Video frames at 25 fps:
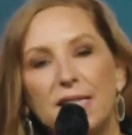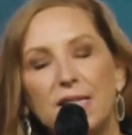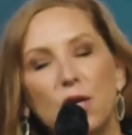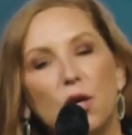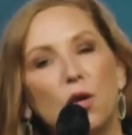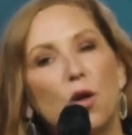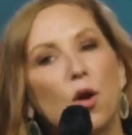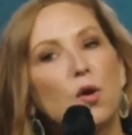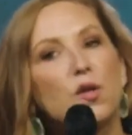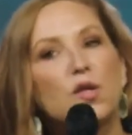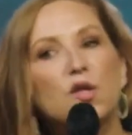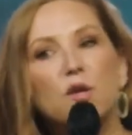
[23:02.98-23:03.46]
The
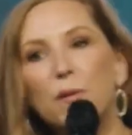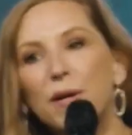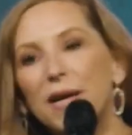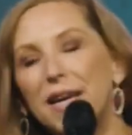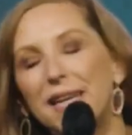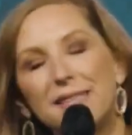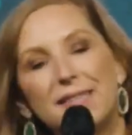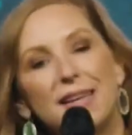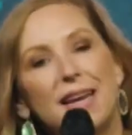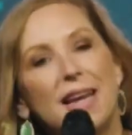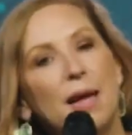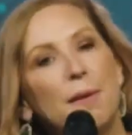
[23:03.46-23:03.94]
closer we
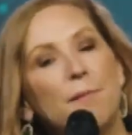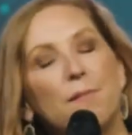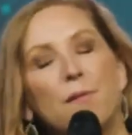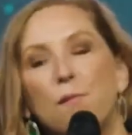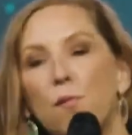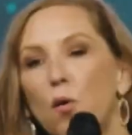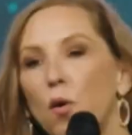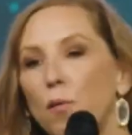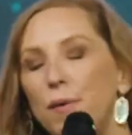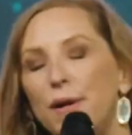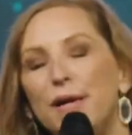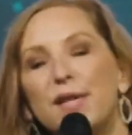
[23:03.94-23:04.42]
get to Him, the
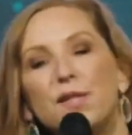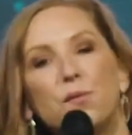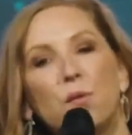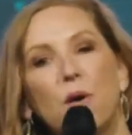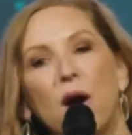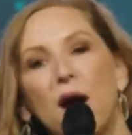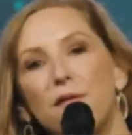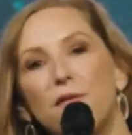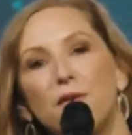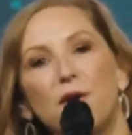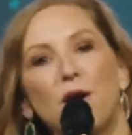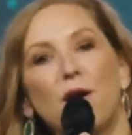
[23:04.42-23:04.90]
more peace
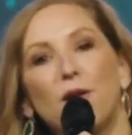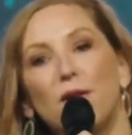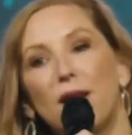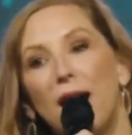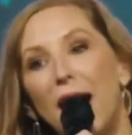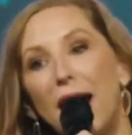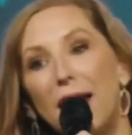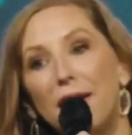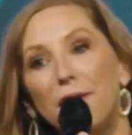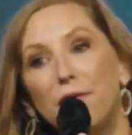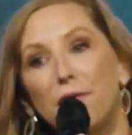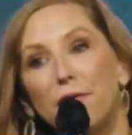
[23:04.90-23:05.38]
we'll have in our
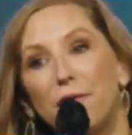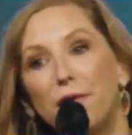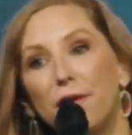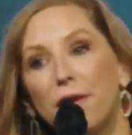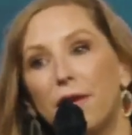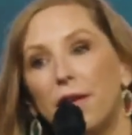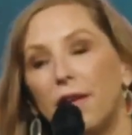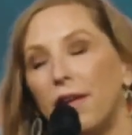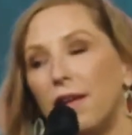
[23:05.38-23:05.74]
life.